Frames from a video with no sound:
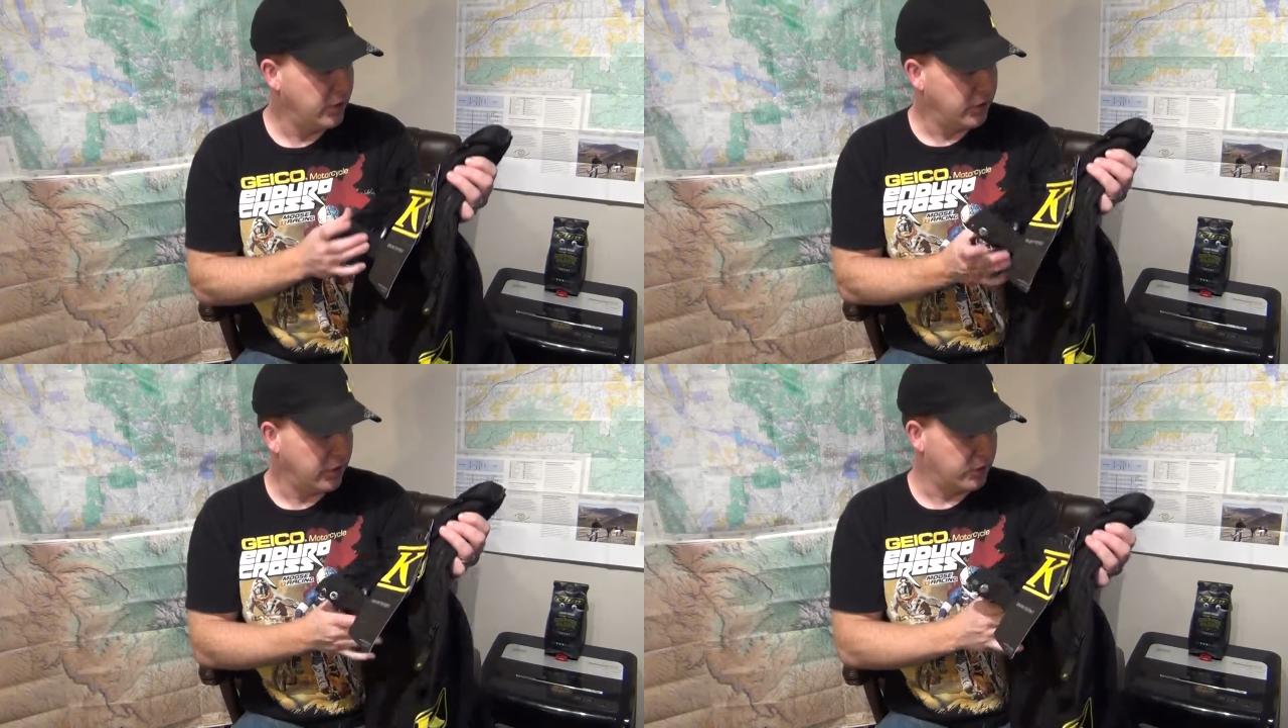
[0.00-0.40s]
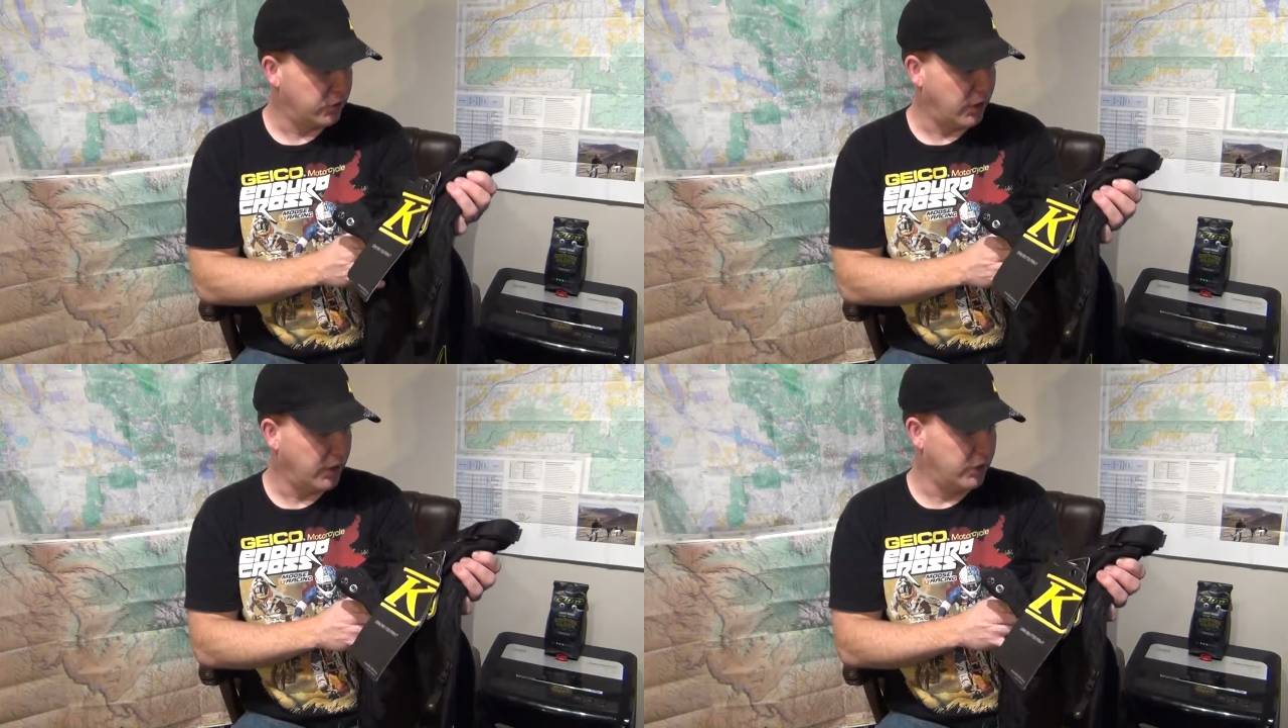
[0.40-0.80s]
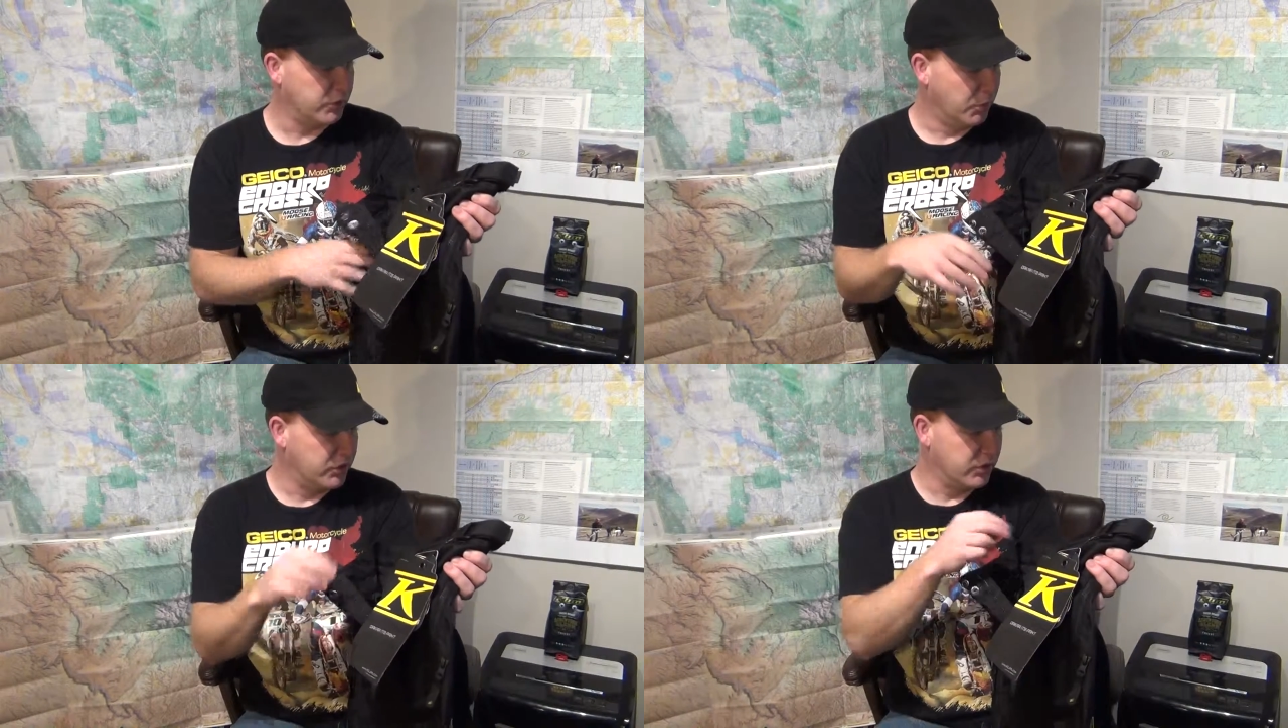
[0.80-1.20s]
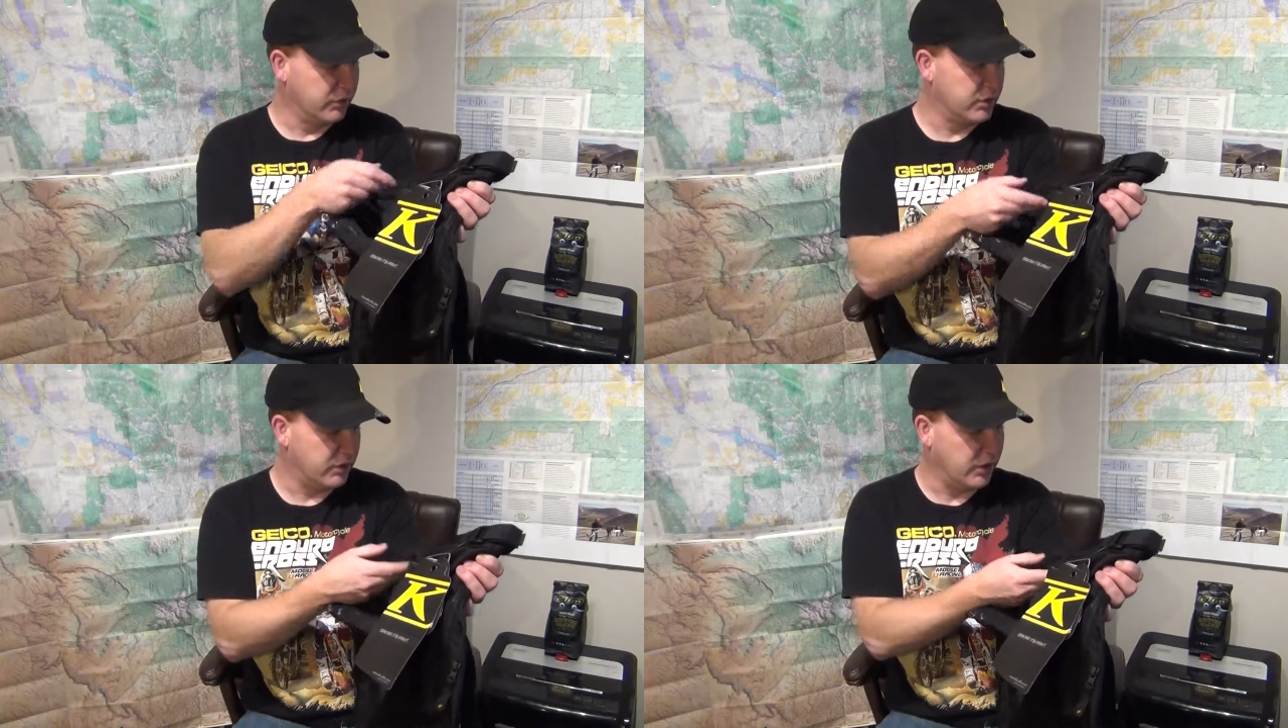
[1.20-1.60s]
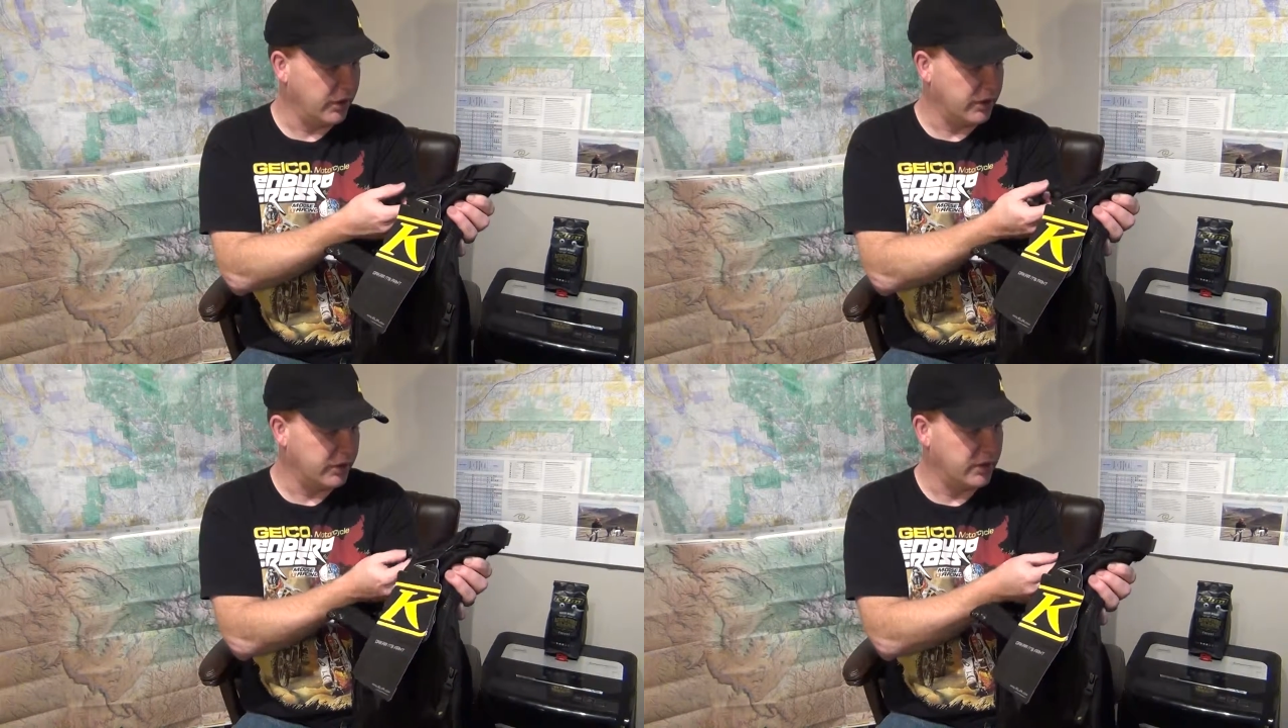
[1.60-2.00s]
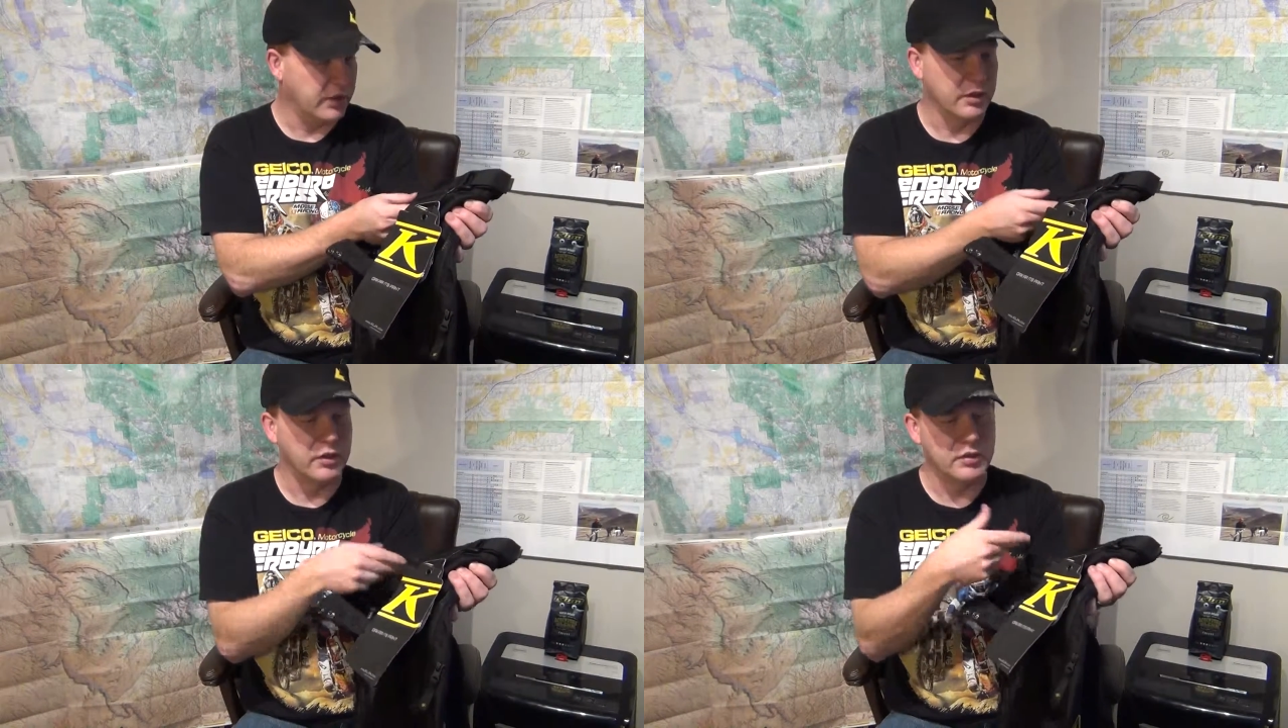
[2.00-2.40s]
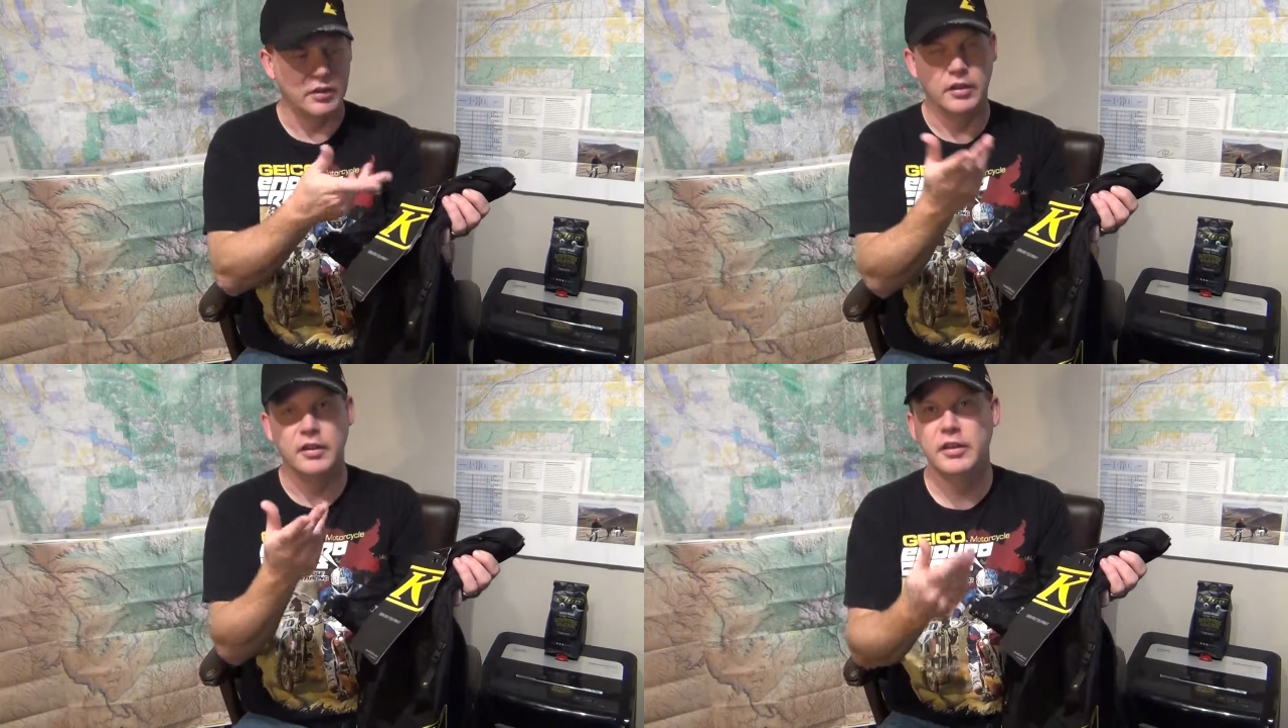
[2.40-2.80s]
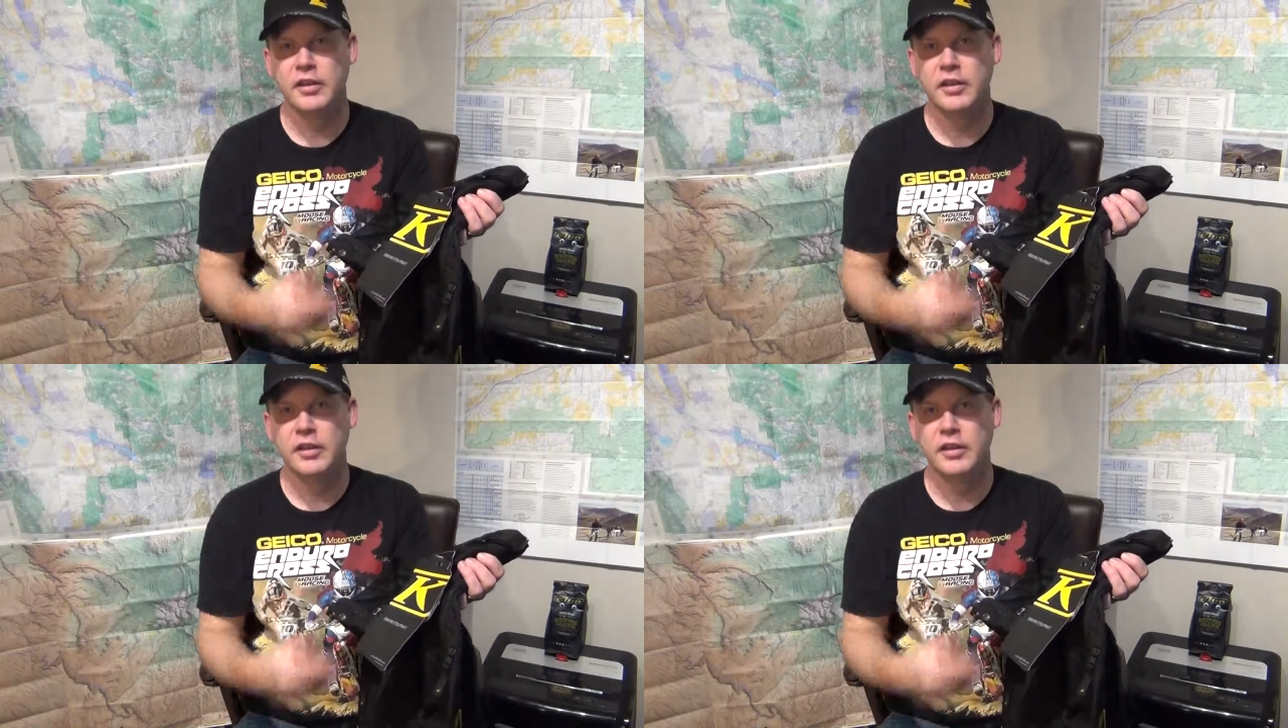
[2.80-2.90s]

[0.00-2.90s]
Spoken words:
as riders, most of us like stickers, and